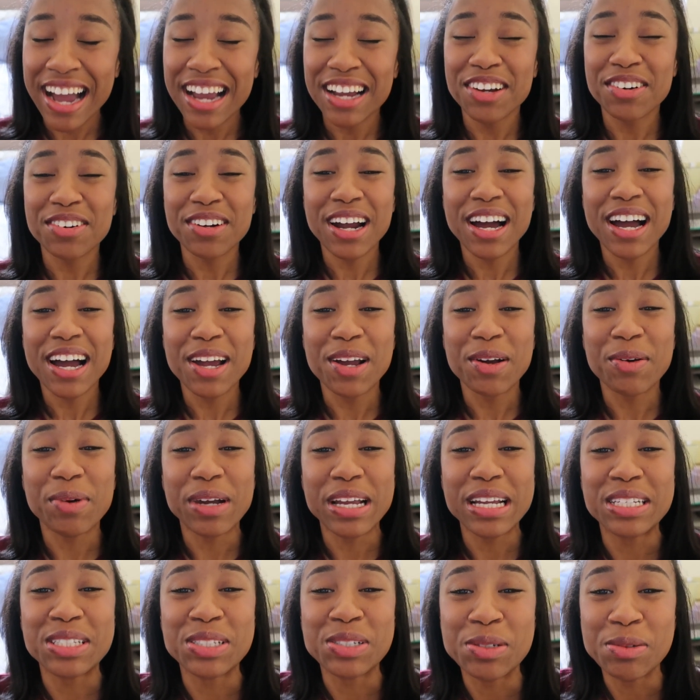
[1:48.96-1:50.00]
cry
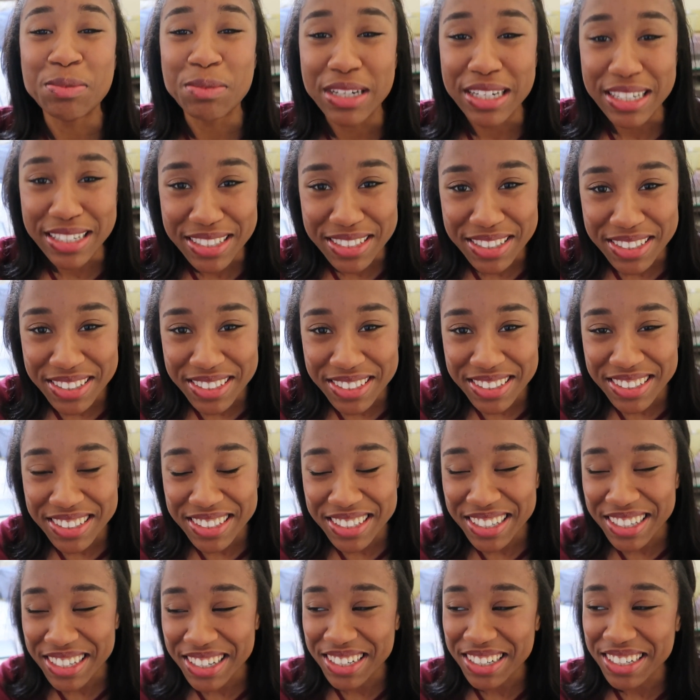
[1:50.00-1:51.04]
way too much.
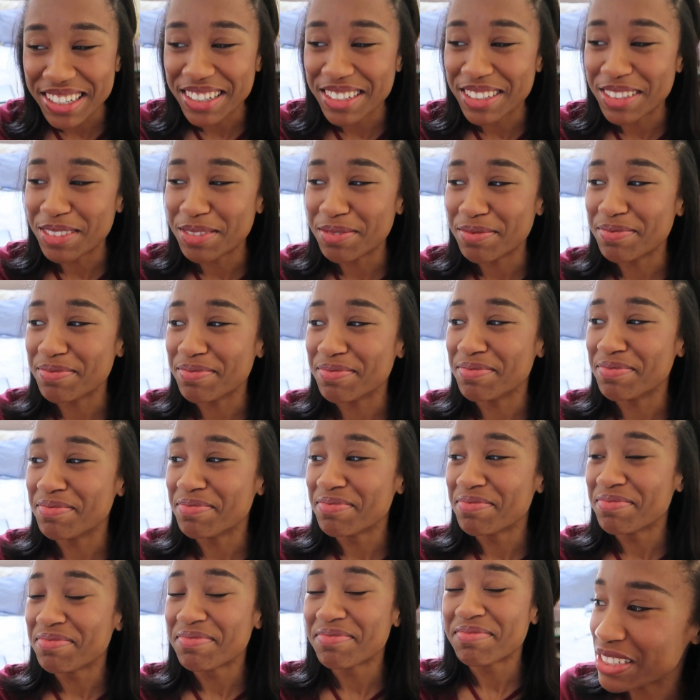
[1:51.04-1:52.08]

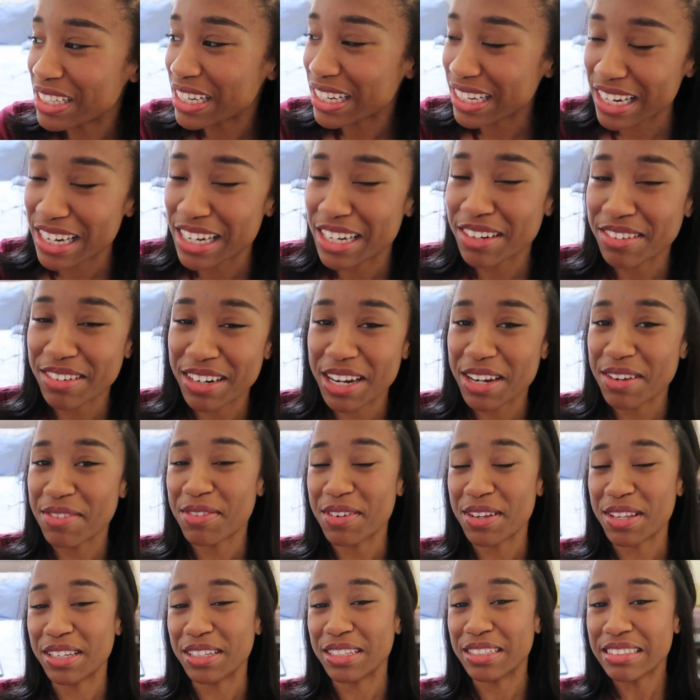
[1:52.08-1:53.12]
Like I cry
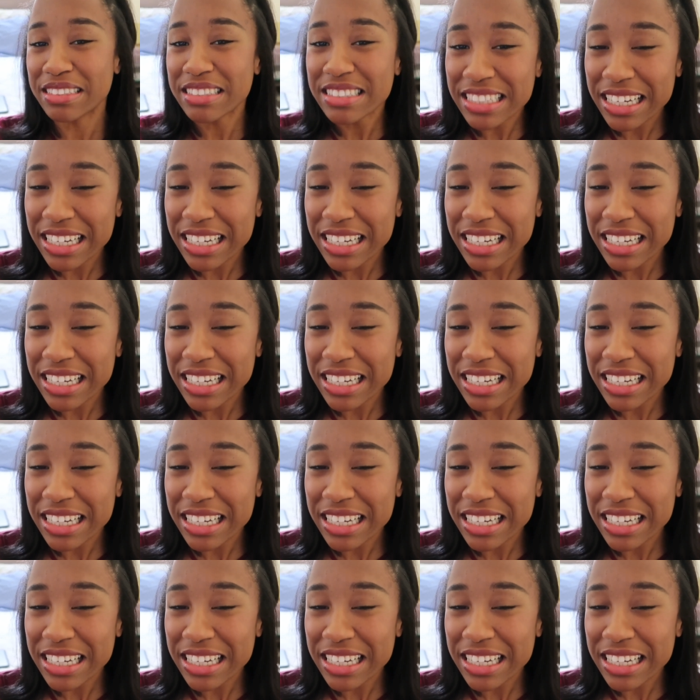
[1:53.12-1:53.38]
for the